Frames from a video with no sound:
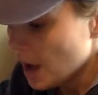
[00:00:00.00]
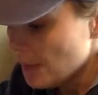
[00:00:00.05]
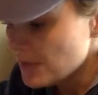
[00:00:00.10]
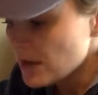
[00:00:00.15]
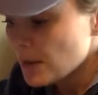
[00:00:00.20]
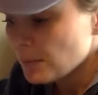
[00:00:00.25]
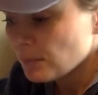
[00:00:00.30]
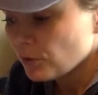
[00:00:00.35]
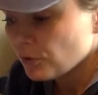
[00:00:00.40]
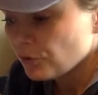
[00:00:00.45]

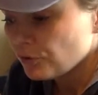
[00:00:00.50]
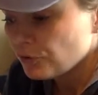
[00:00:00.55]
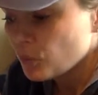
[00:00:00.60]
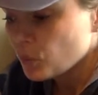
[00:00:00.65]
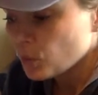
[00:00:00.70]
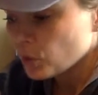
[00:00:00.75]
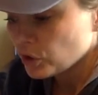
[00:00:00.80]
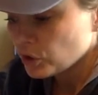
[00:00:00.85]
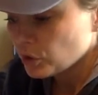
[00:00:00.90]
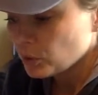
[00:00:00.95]
Number
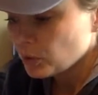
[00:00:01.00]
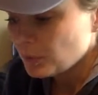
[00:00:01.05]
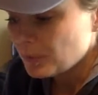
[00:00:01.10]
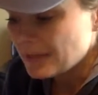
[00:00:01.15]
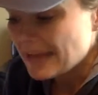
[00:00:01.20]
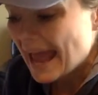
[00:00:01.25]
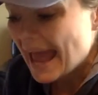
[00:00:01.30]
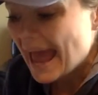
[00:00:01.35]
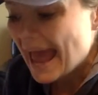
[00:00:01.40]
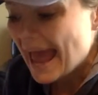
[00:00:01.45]
4, you would
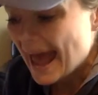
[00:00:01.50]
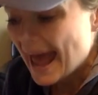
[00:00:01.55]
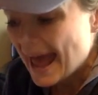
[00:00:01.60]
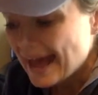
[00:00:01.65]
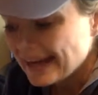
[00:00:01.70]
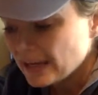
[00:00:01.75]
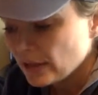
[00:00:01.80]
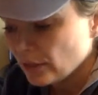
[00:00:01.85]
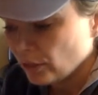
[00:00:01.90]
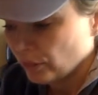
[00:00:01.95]
be
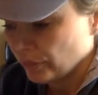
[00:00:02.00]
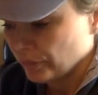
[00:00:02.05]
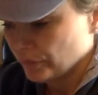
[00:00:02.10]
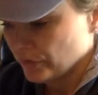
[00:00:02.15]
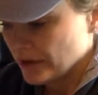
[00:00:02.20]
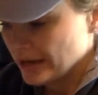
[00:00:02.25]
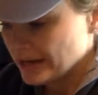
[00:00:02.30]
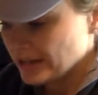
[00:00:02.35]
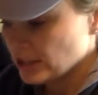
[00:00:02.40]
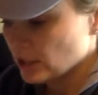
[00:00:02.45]
adding
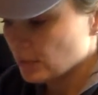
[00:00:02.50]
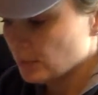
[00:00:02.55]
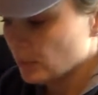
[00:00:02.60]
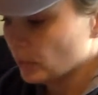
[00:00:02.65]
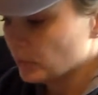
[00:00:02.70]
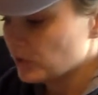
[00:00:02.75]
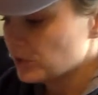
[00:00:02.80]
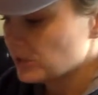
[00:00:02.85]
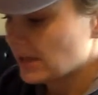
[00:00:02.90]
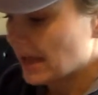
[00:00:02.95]
3 to
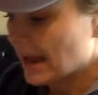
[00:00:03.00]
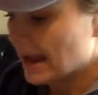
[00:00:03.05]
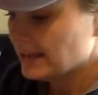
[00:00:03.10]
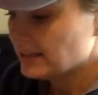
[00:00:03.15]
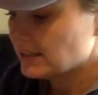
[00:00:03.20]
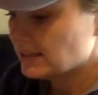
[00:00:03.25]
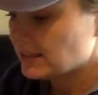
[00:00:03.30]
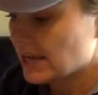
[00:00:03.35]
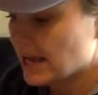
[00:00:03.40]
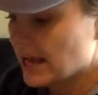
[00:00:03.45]
both
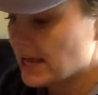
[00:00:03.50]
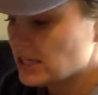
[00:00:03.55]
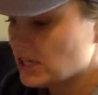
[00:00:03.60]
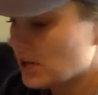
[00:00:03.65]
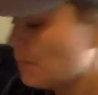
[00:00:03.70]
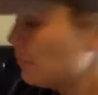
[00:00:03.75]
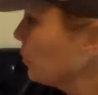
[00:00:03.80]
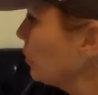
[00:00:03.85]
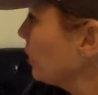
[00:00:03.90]
sides to end up